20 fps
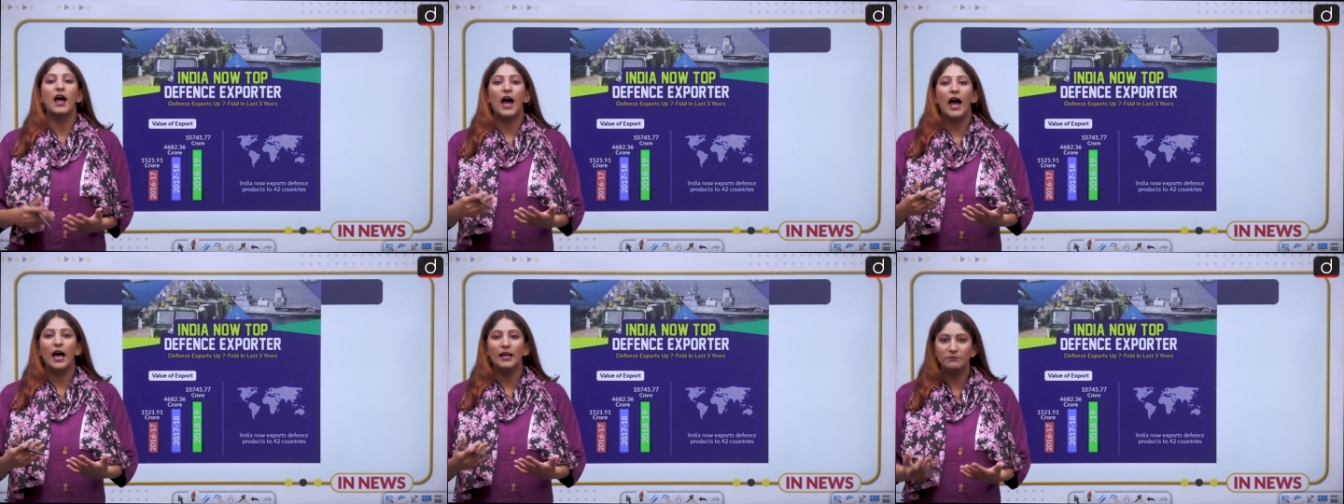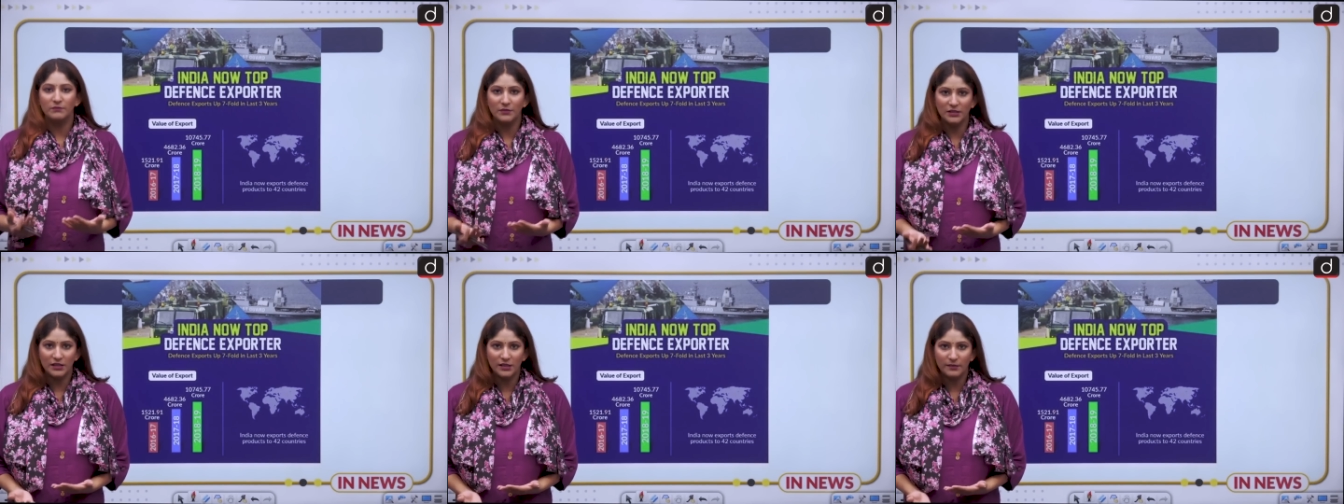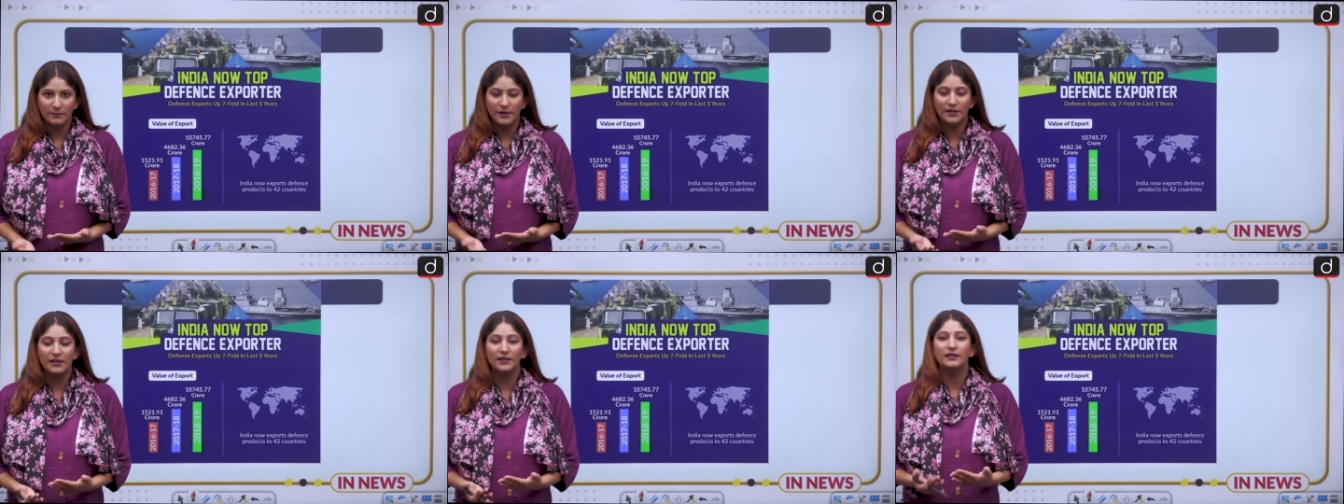
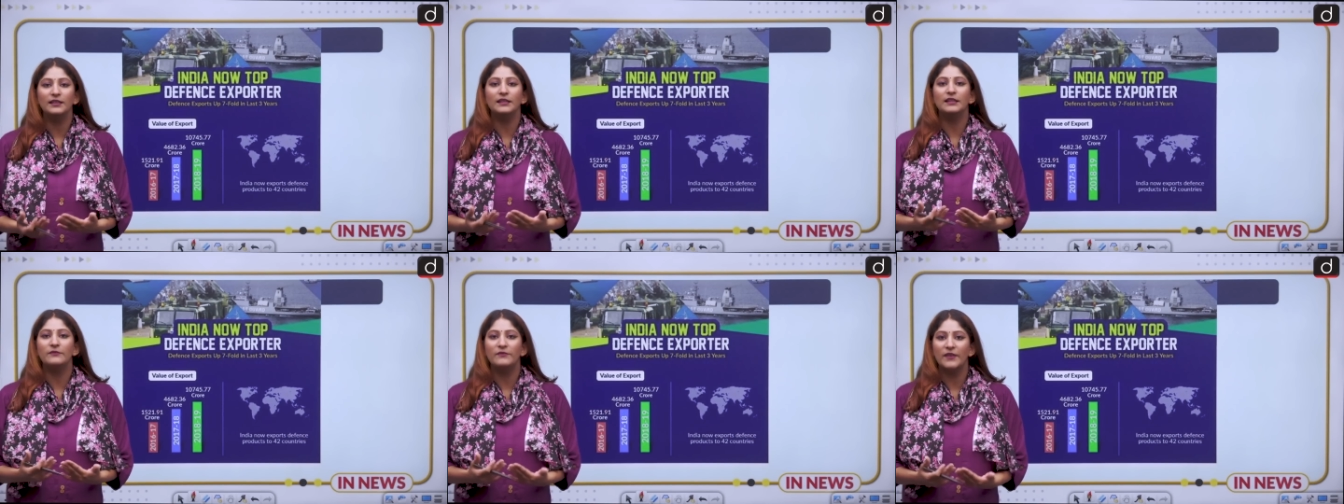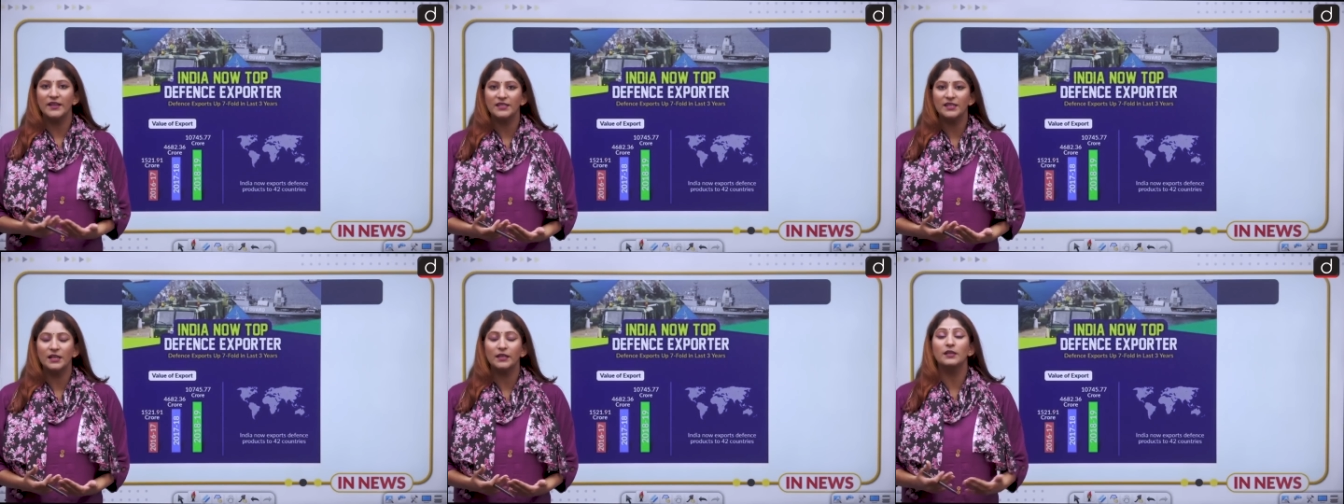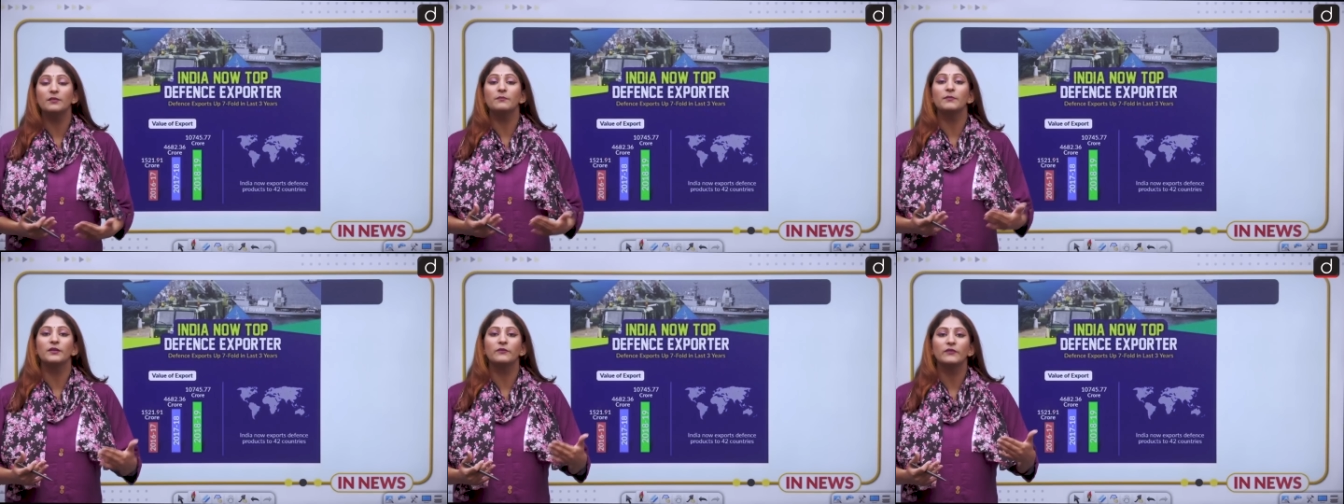Atmanirbhar in the defense
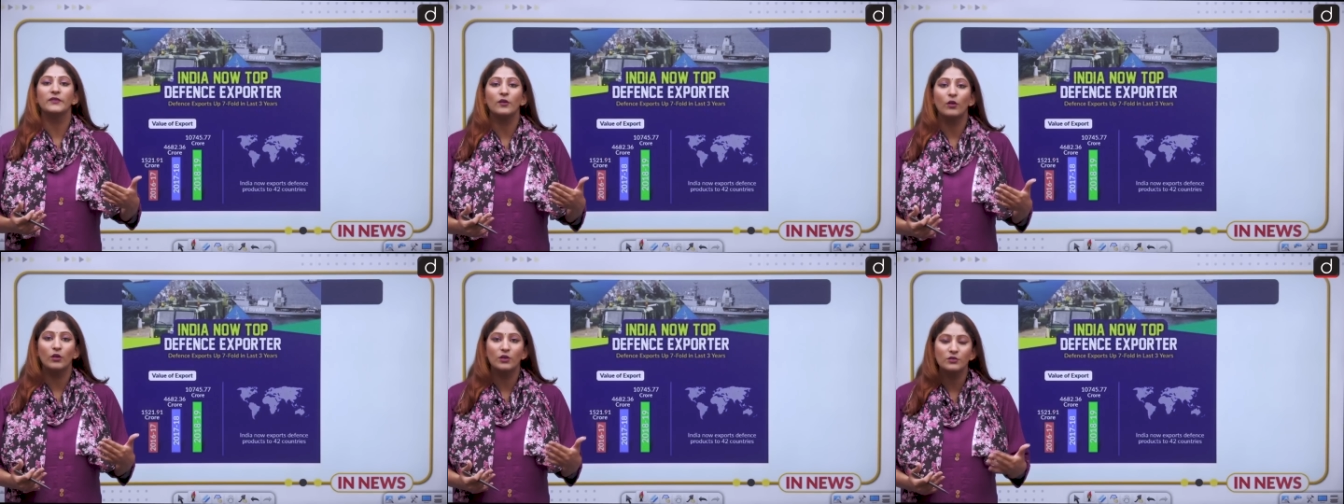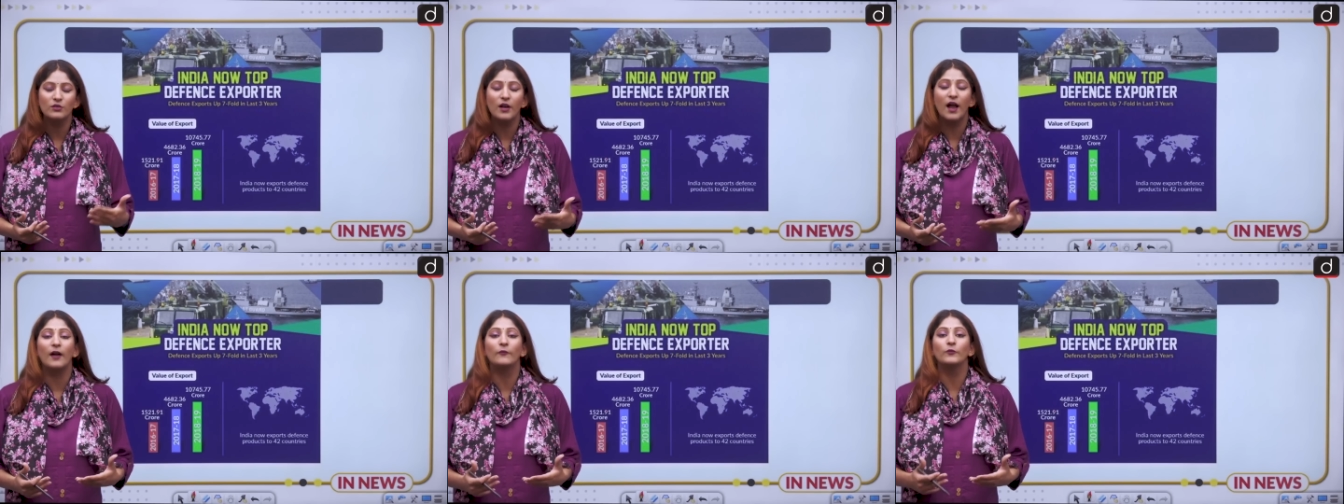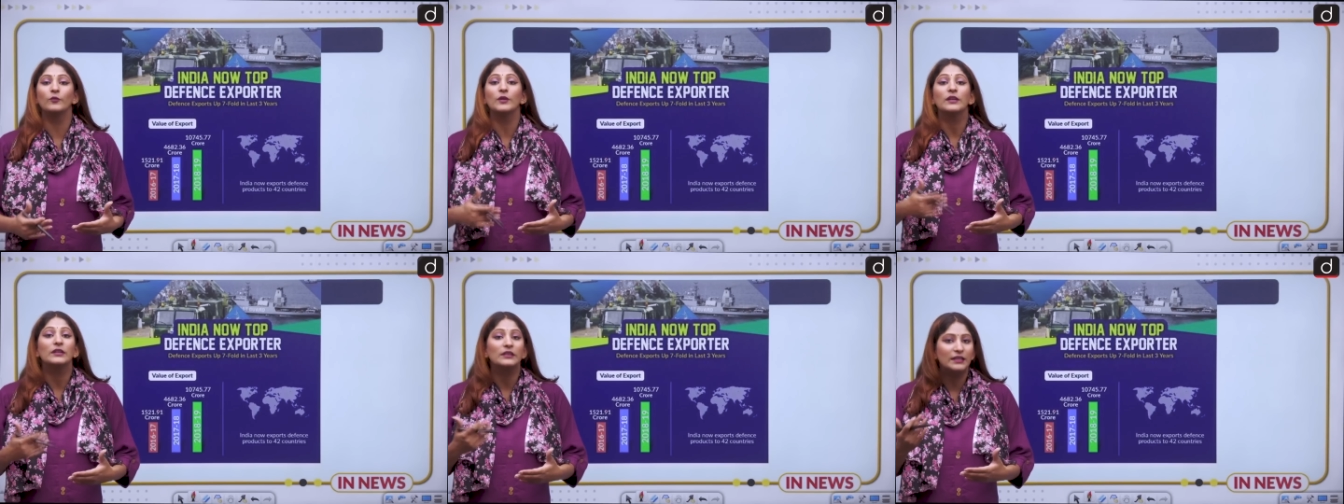sector but we also
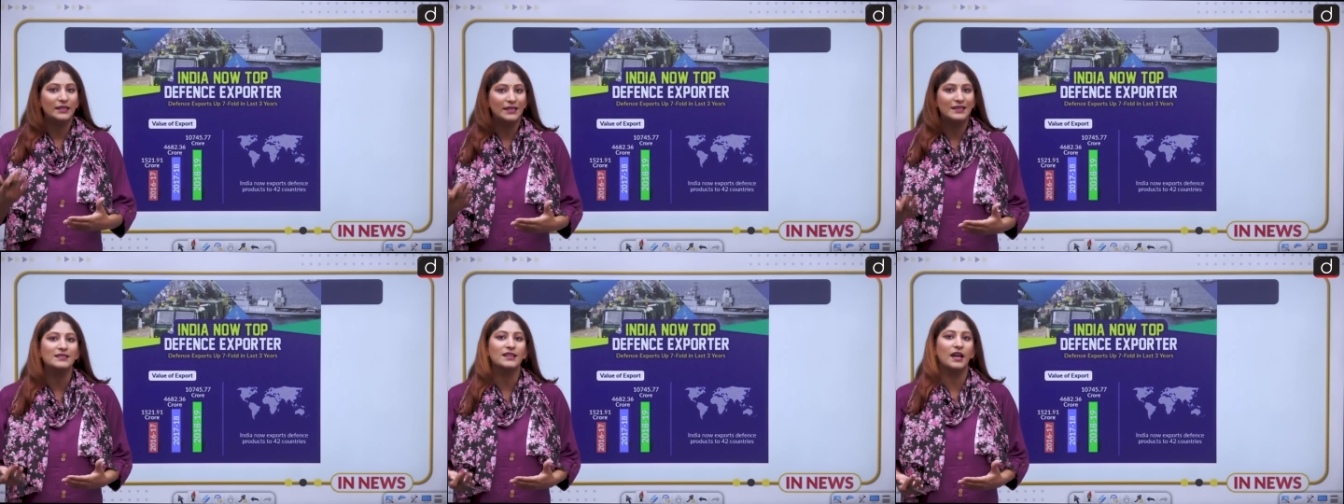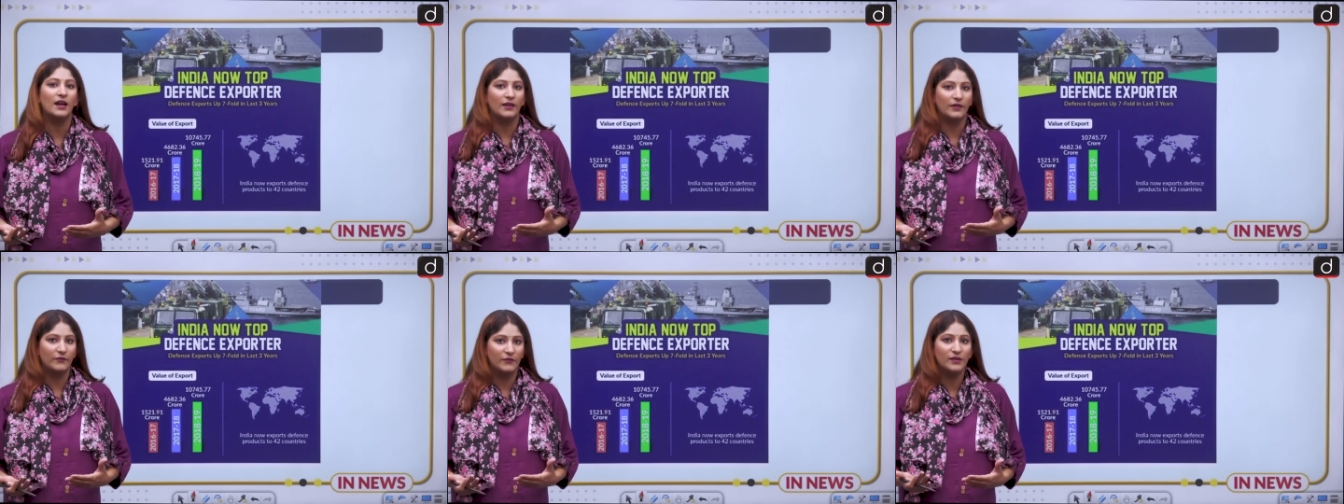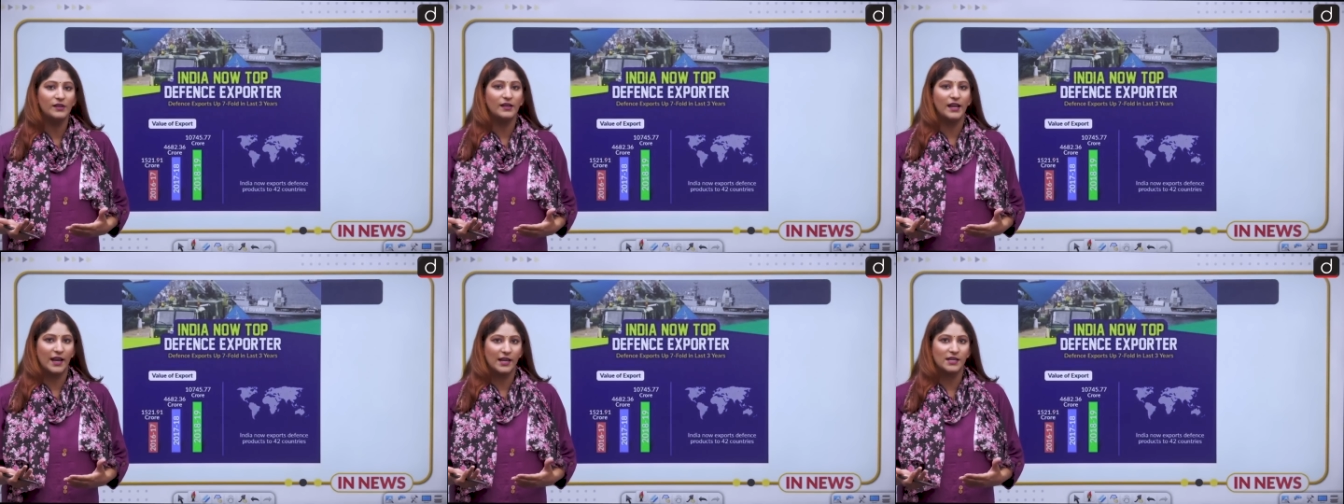have to increase
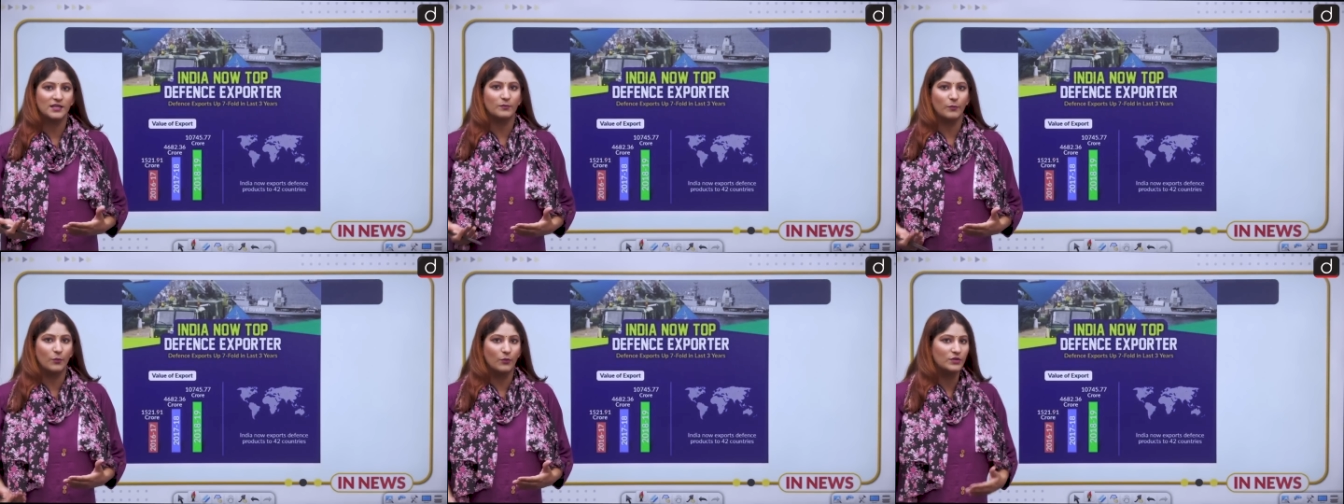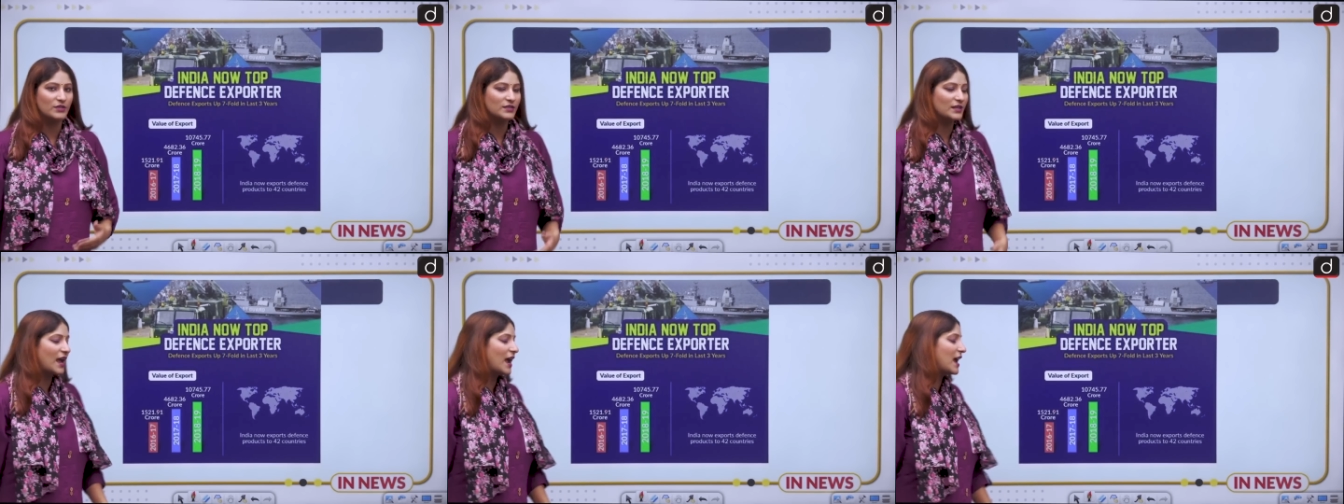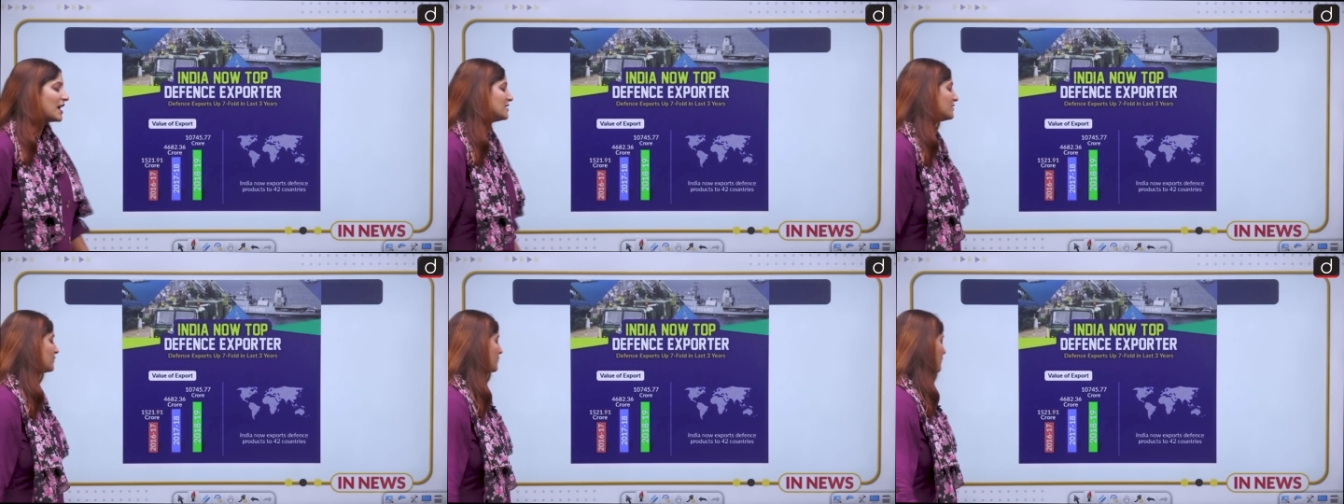our exports as